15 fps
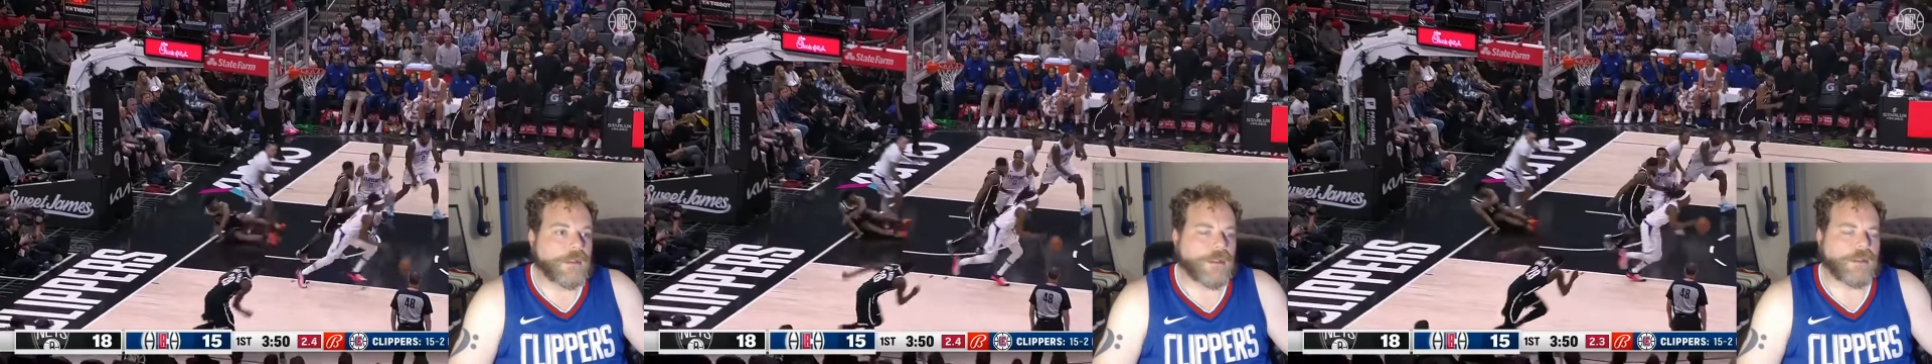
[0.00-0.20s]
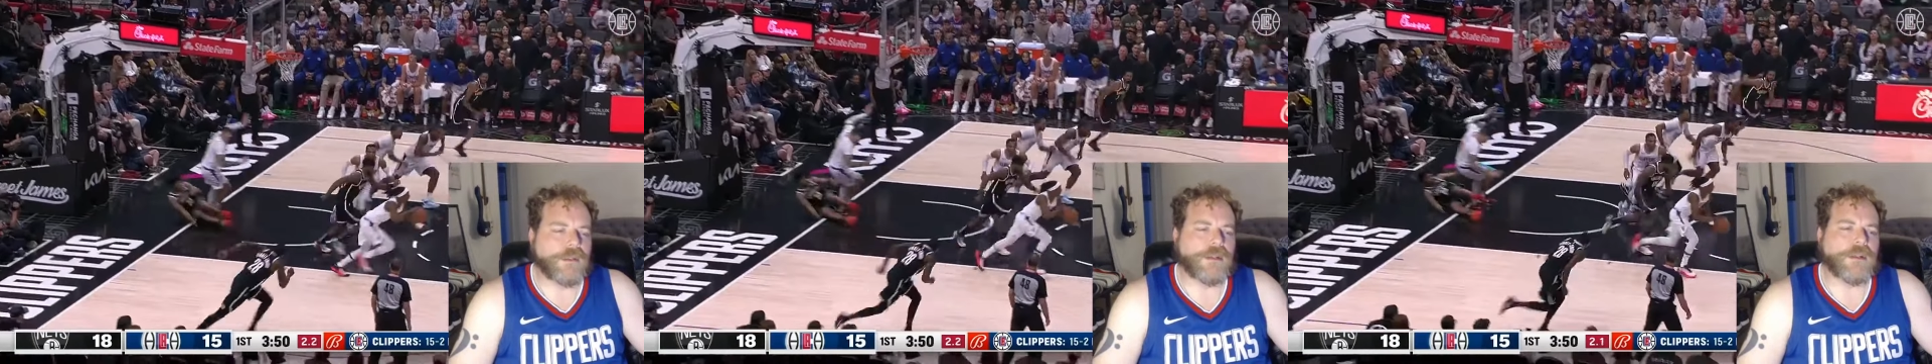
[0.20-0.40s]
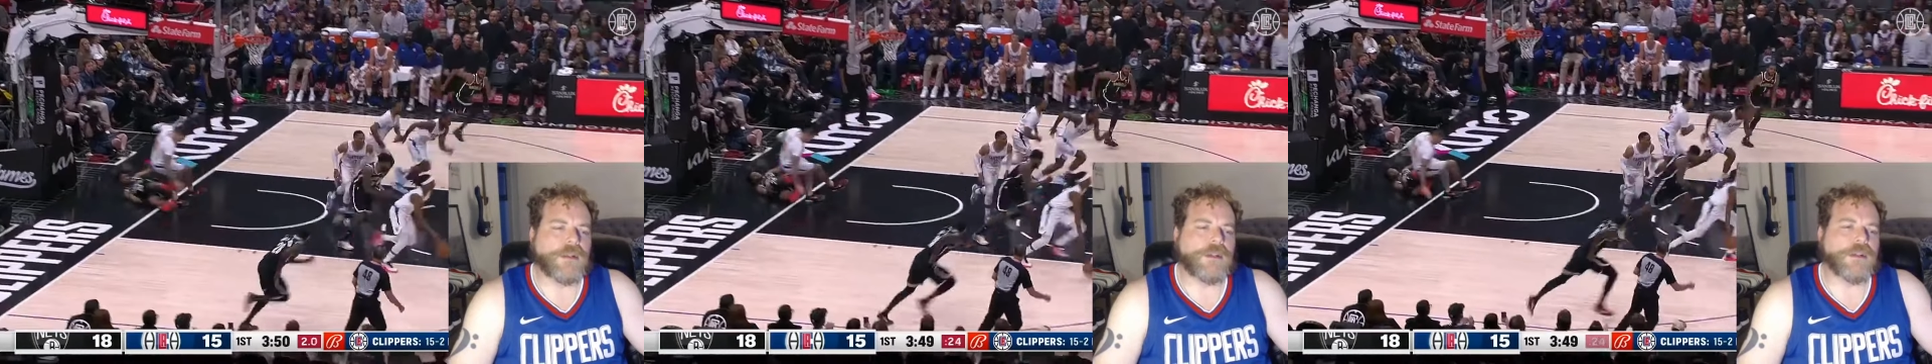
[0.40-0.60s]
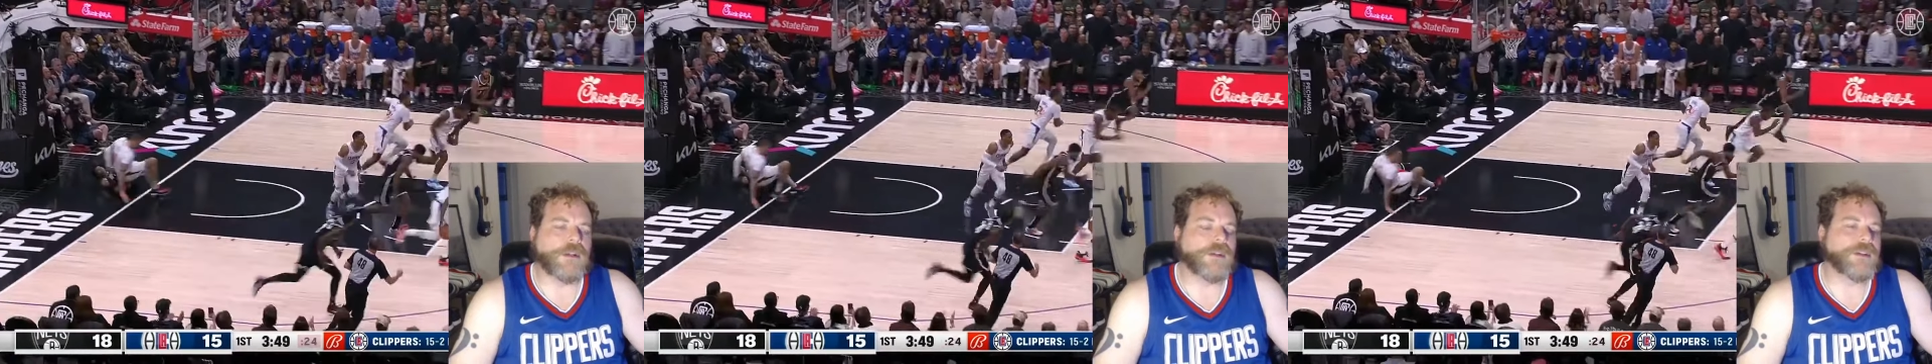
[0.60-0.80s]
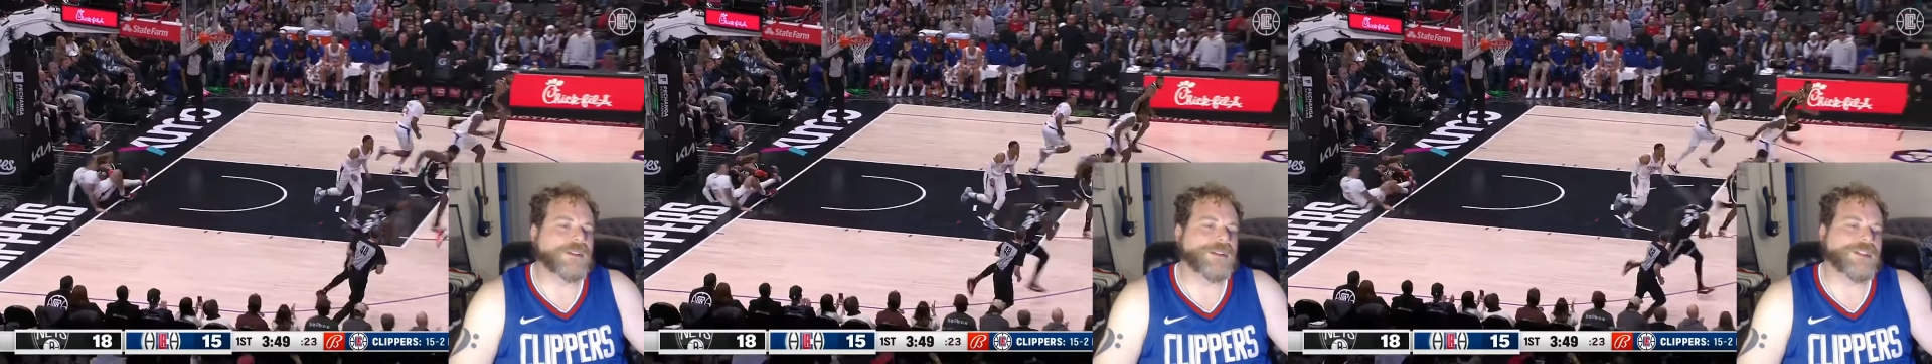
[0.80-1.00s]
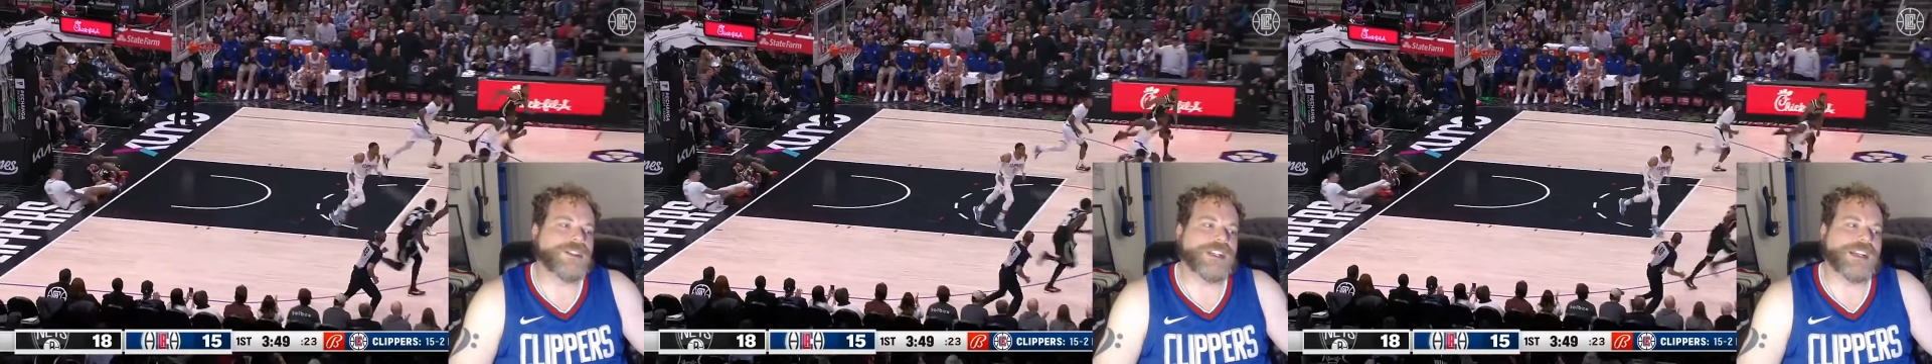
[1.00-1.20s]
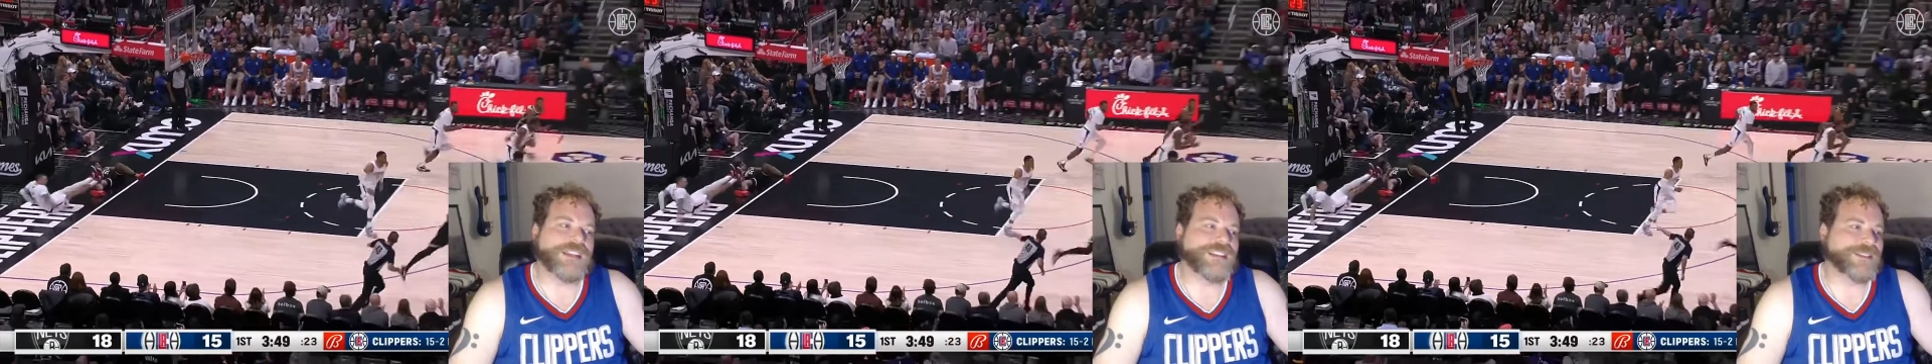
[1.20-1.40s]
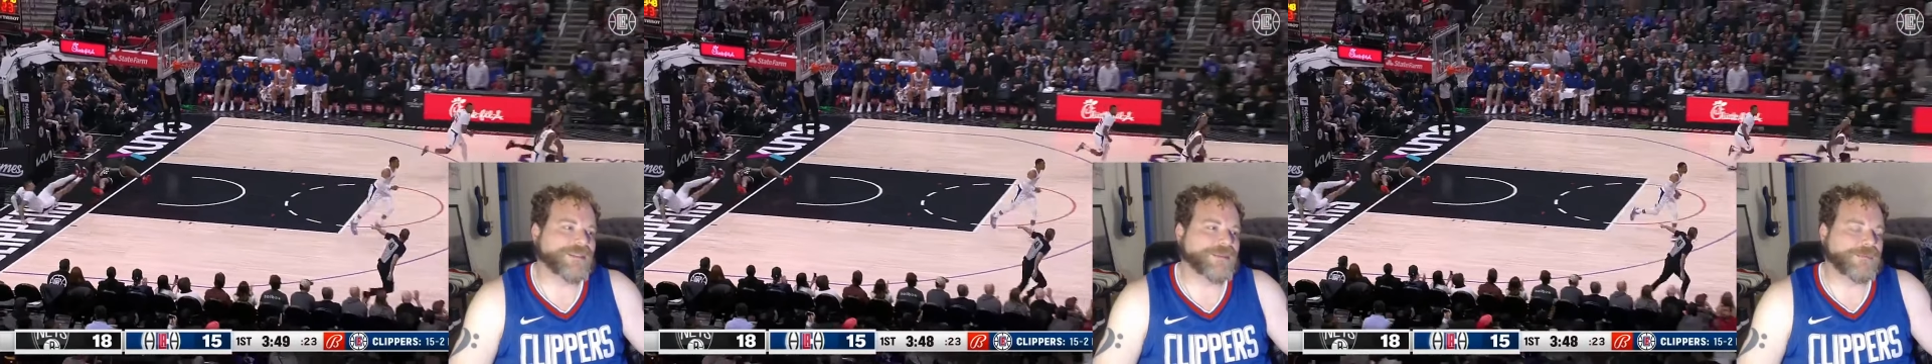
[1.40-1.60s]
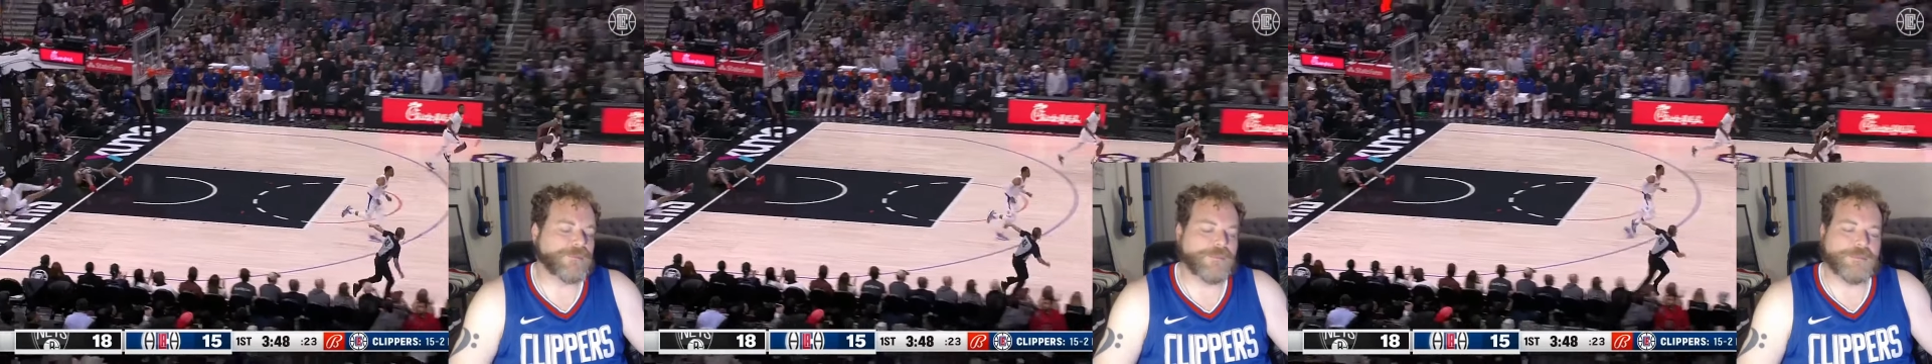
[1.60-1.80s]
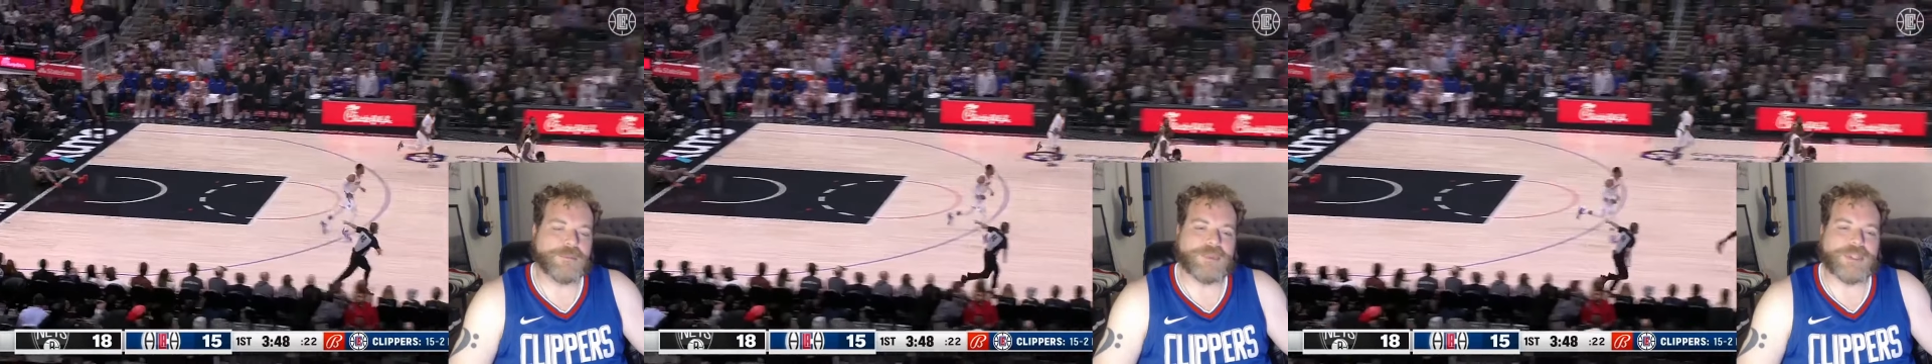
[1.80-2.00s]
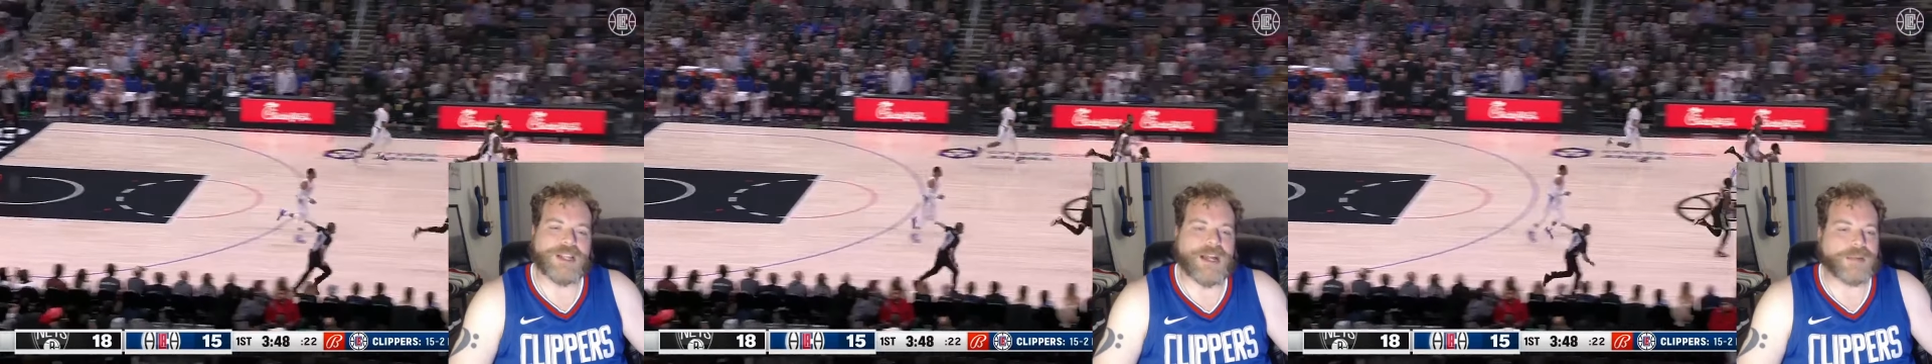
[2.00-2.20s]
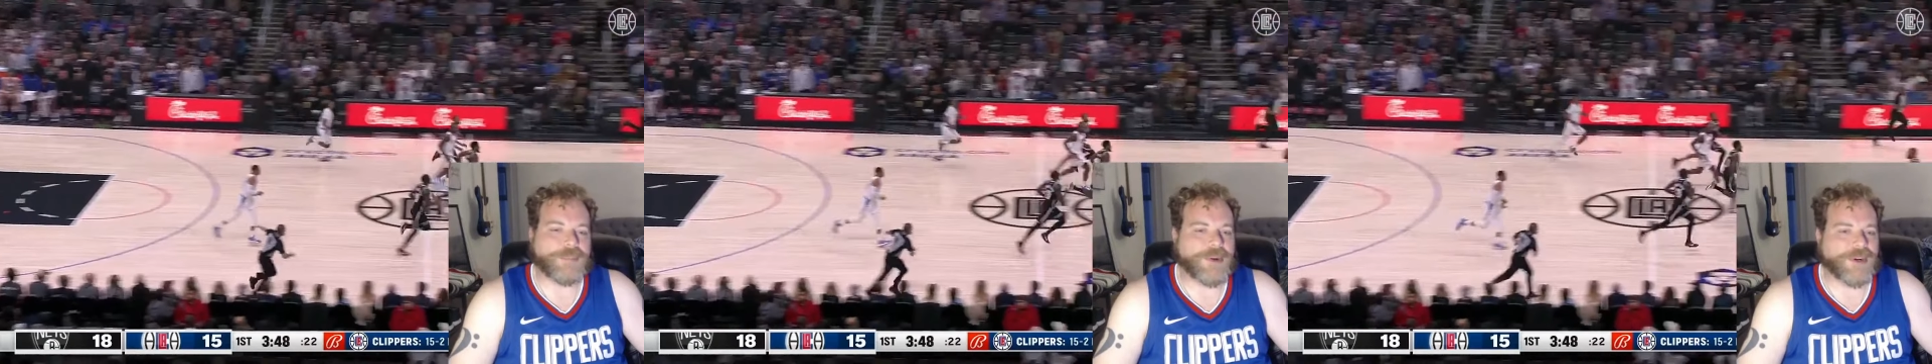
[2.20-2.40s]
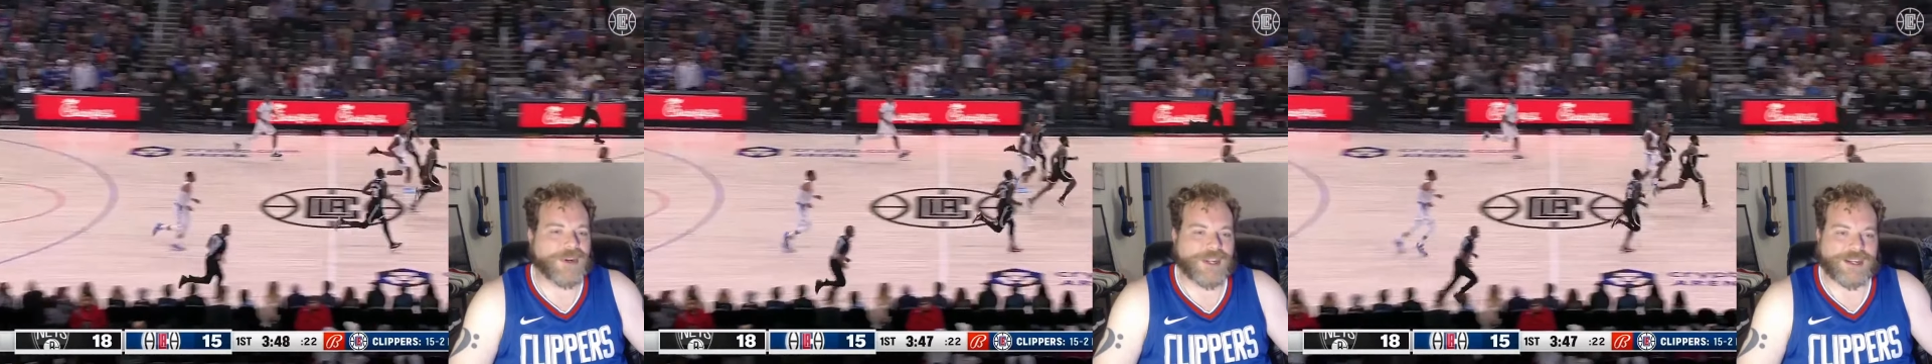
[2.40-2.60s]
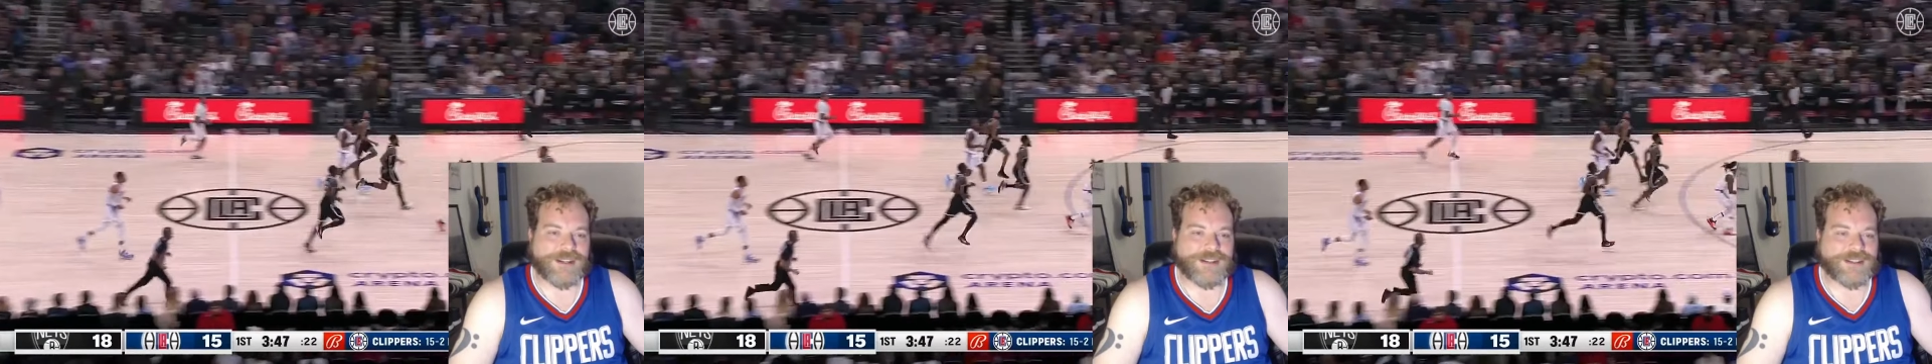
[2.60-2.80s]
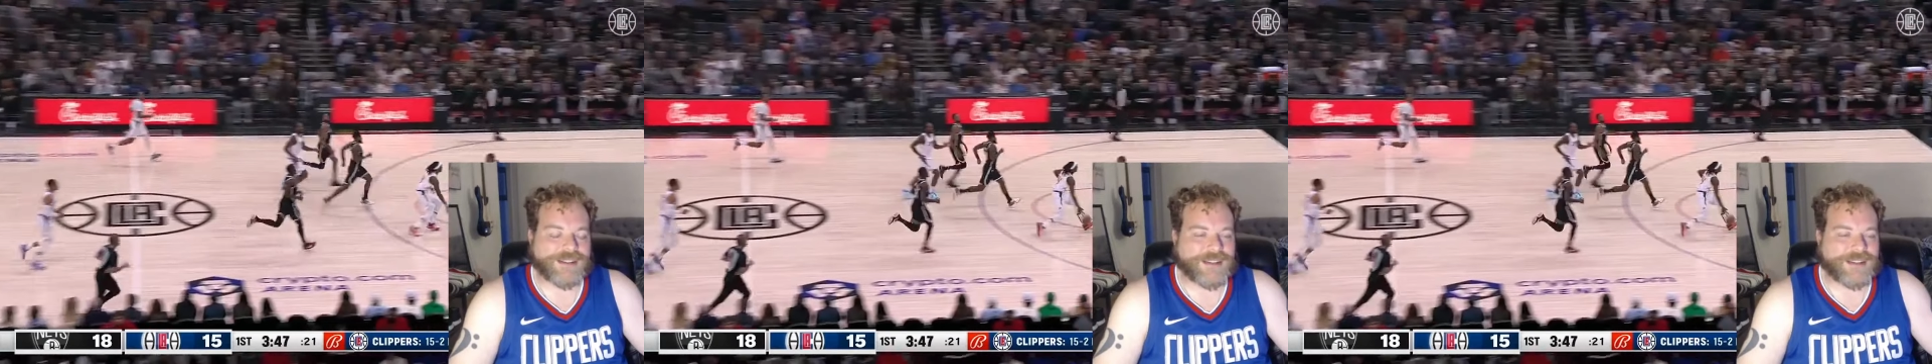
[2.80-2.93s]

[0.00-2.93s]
Oh, just block party.